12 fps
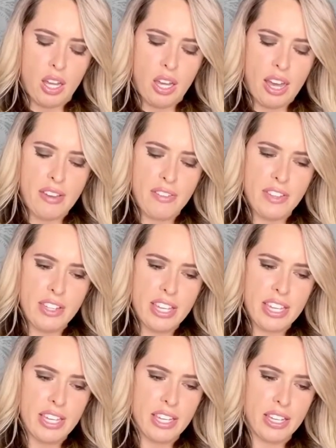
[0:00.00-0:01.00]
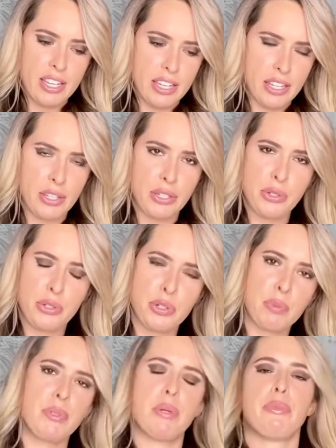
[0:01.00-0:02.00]
I feel like you,
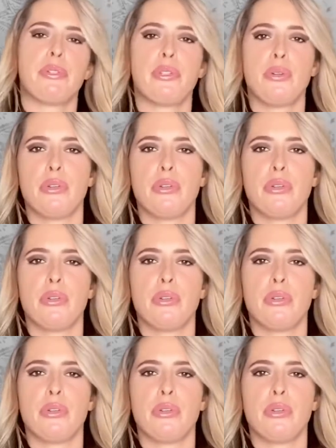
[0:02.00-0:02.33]
group number two,